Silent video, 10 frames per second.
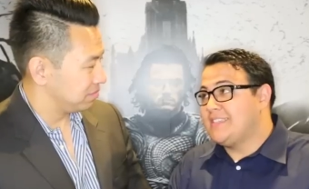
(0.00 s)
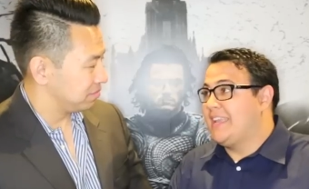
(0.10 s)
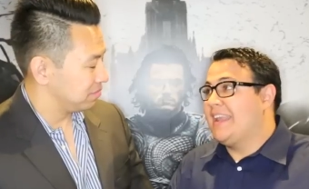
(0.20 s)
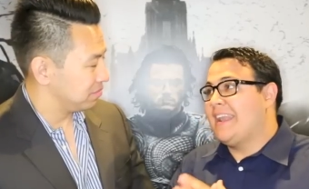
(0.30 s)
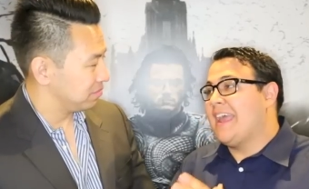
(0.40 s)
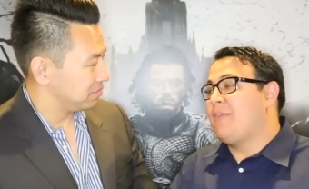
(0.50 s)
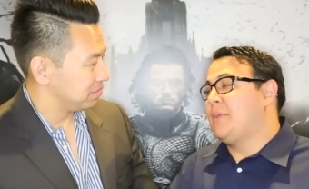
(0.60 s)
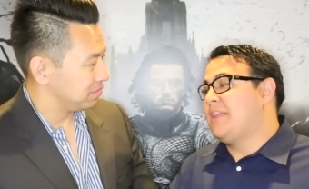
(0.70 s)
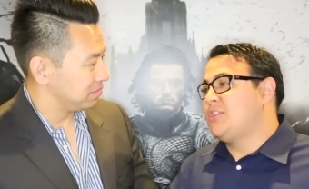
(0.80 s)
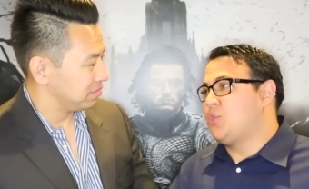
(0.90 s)
Speaker 1: seeing it, and I
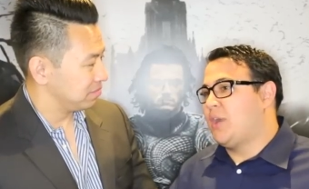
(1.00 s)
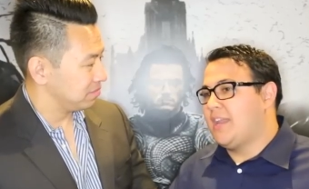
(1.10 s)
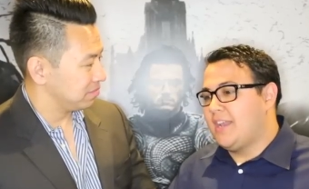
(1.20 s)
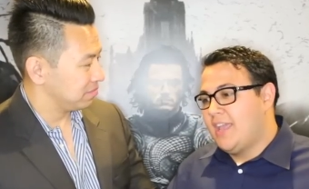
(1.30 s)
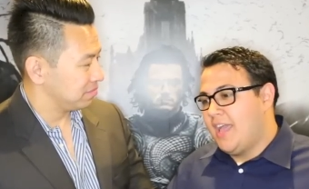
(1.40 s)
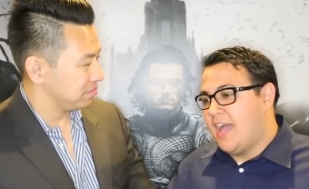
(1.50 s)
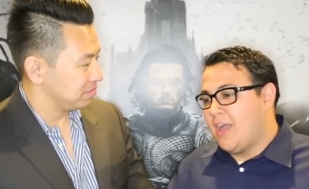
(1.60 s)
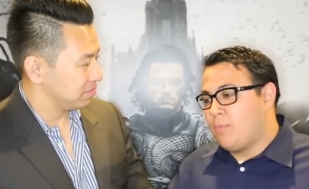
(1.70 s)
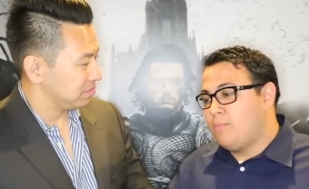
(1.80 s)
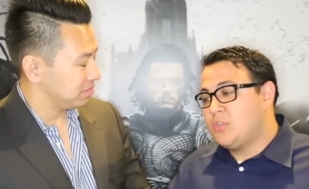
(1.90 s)
really enjoyed it.
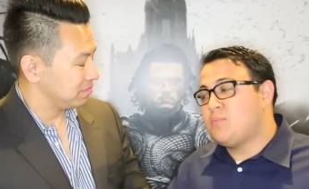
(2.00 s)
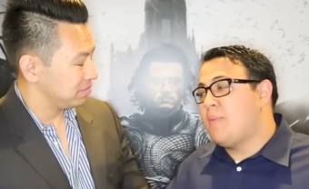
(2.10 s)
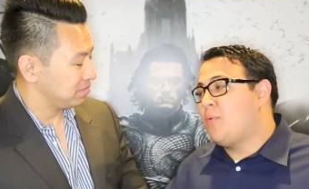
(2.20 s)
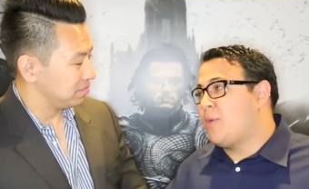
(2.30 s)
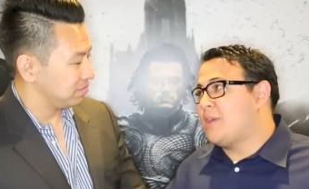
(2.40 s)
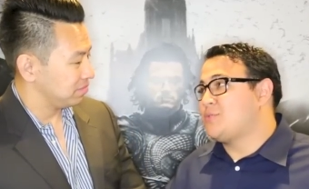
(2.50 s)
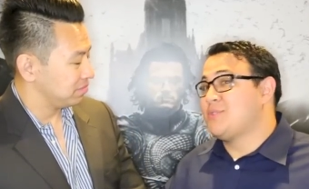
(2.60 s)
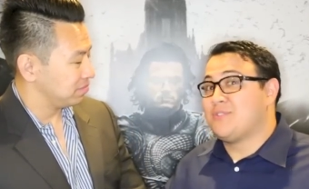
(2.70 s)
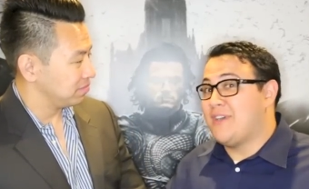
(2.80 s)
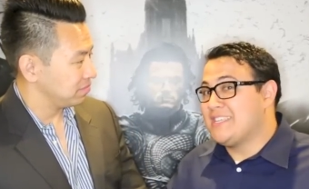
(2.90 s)
Uh, just made me want to watch The
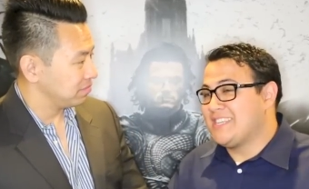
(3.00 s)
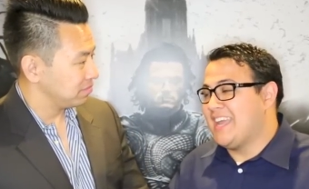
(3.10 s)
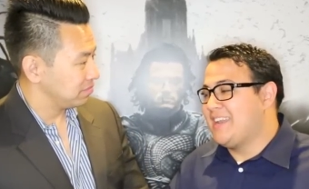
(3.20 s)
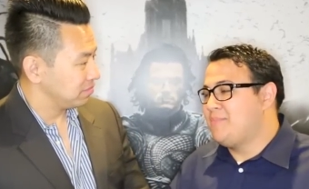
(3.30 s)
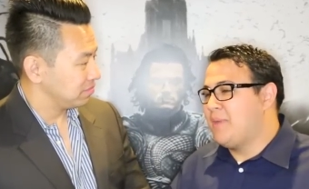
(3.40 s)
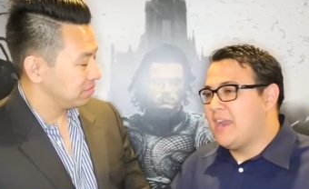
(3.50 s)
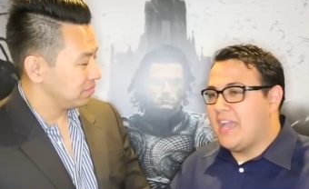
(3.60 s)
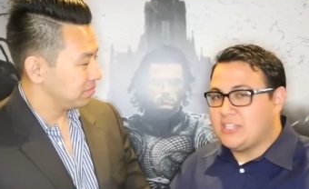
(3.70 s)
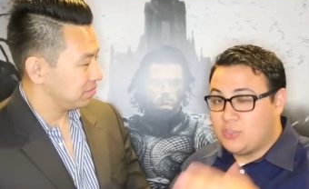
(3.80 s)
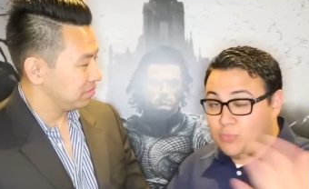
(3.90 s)
Wizard of Oz again. But
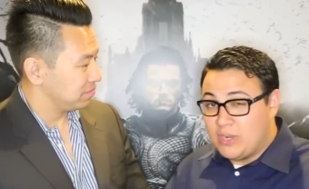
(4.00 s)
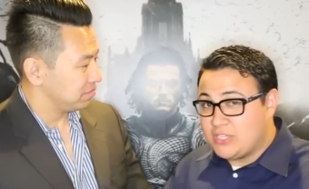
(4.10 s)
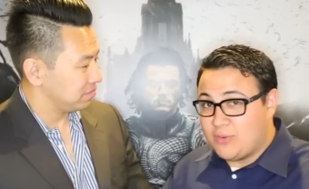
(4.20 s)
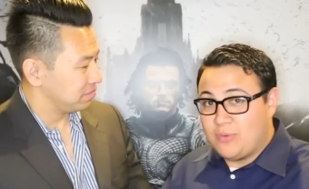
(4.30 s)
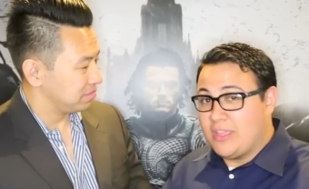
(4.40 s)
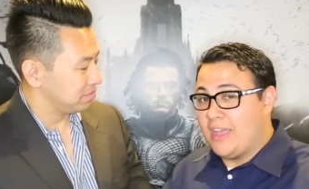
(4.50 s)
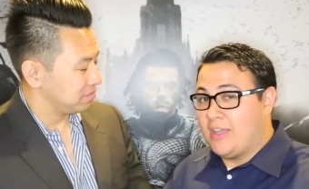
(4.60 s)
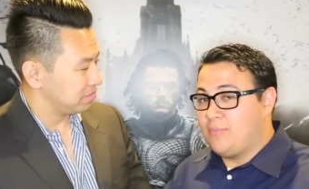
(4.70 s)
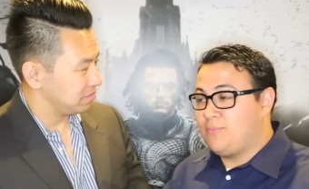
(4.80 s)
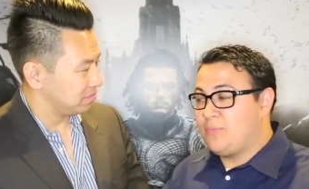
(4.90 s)
uh, to which,
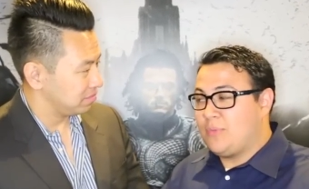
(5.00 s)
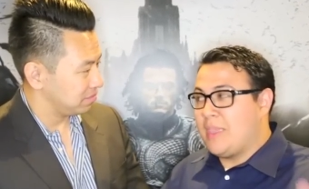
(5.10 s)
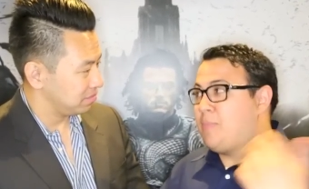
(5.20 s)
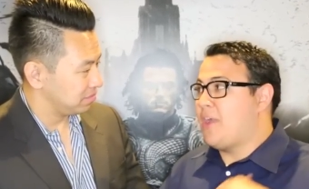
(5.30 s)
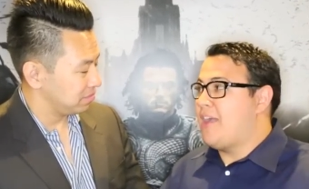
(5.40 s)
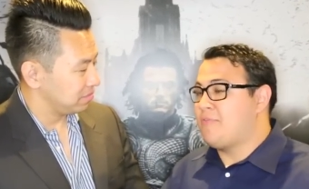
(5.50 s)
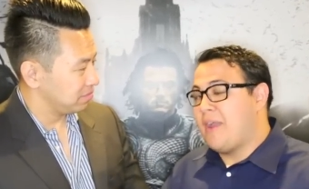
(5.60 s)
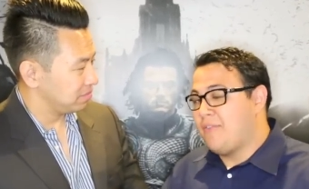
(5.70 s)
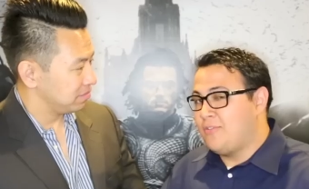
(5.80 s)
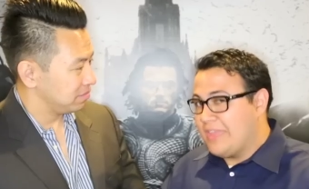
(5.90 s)
uh, keep your eye out for
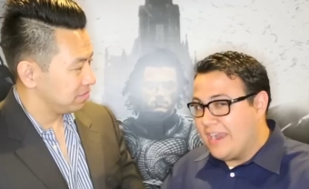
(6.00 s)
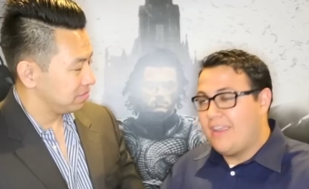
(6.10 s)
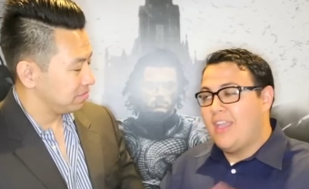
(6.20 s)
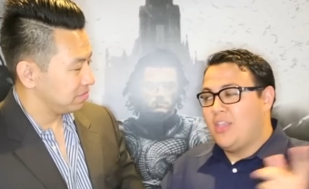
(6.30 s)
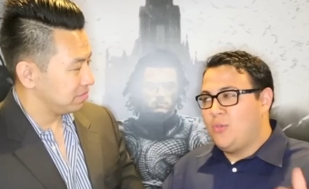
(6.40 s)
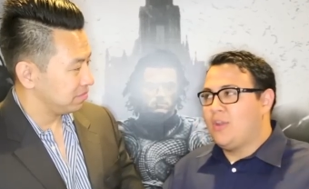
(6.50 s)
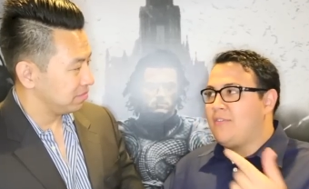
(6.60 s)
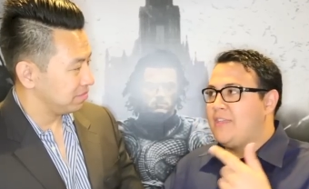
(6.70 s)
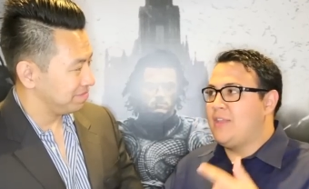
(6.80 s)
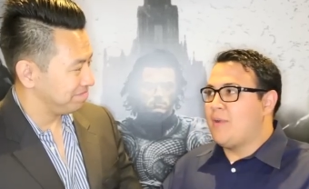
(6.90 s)
my review there,
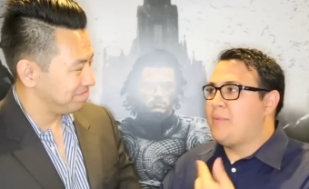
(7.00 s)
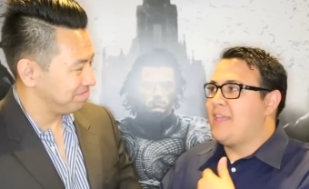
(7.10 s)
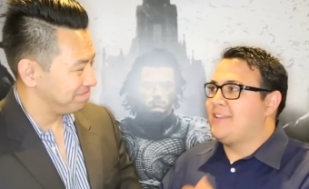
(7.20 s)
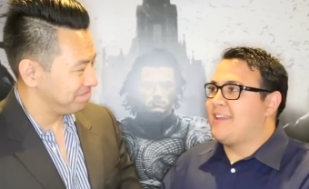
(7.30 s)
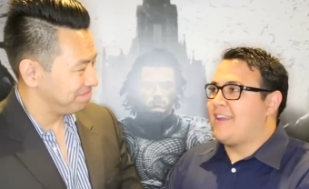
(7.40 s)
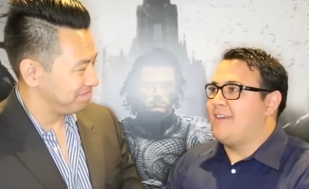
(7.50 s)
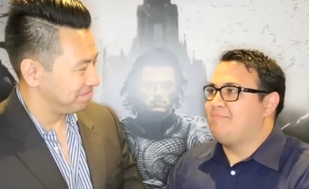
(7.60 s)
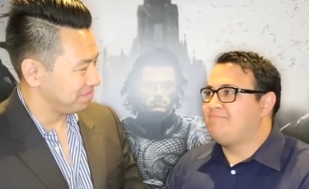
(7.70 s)
unlvrebelyell.com.